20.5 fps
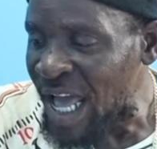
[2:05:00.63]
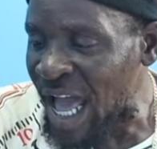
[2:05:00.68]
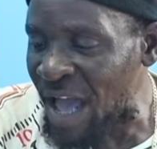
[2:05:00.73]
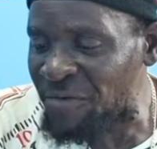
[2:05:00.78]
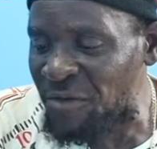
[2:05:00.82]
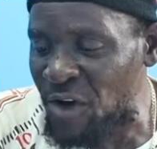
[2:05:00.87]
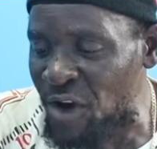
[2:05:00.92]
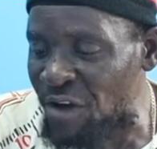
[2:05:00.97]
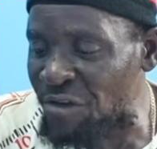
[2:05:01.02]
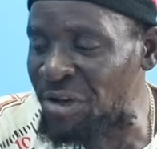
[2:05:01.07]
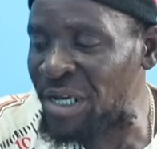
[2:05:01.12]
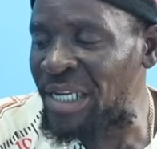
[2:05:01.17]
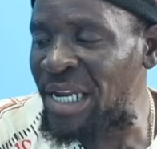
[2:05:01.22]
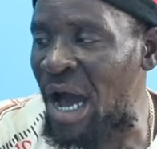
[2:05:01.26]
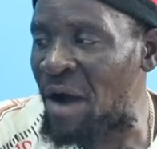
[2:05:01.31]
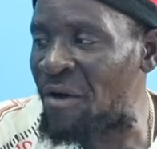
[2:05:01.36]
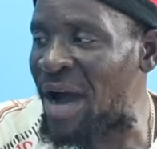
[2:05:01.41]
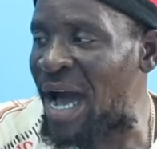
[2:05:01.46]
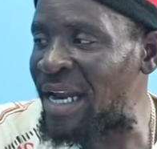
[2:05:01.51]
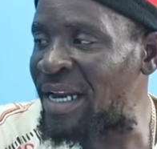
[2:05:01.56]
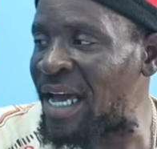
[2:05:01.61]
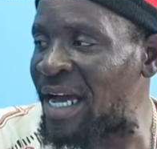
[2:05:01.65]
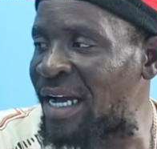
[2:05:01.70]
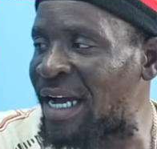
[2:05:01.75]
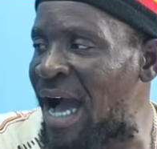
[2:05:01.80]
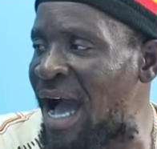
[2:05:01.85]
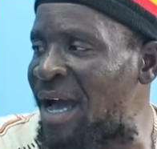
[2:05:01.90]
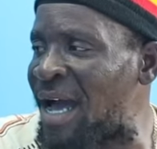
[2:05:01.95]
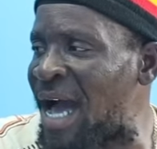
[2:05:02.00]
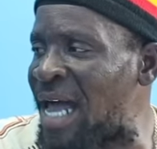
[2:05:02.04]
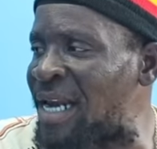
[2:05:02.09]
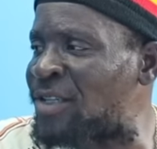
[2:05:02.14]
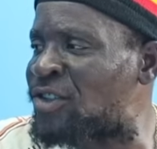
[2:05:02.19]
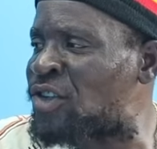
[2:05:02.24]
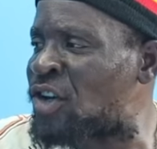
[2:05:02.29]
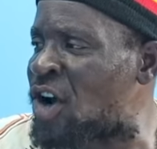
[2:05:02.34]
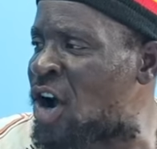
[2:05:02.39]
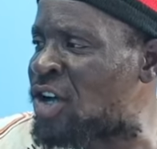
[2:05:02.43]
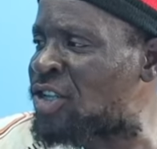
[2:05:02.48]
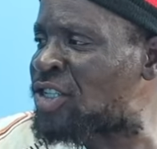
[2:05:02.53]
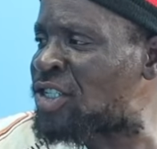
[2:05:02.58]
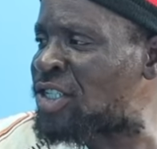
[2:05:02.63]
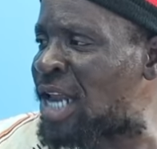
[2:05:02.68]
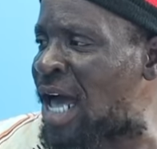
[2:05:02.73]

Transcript: If you read that one, I call church